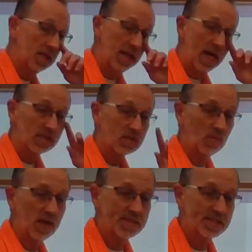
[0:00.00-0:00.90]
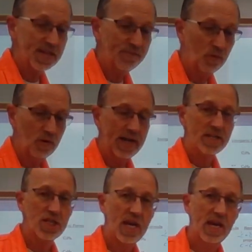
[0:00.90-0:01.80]
the next one.
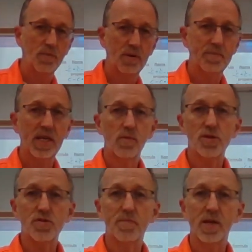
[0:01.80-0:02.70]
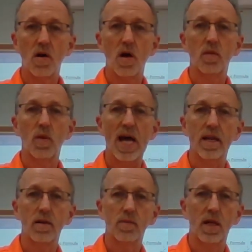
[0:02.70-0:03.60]
C4H8 which would be called
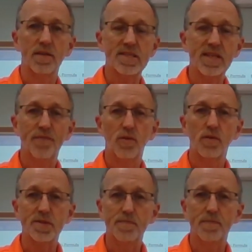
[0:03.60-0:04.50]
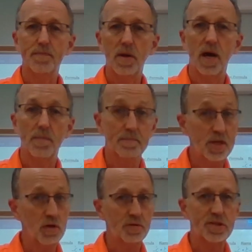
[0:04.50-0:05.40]
what? Well, C4 is
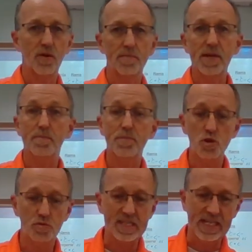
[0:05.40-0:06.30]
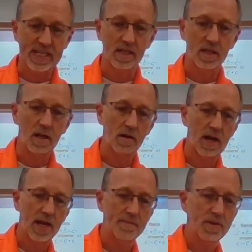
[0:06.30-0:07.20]
bute, so it'd be butene. All
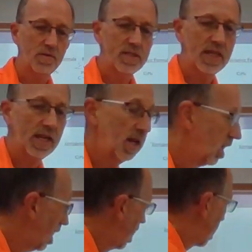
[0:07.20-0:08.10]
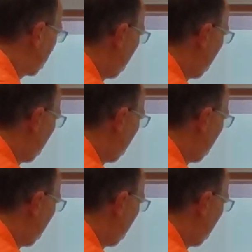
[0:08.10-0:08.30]
right, butene. Now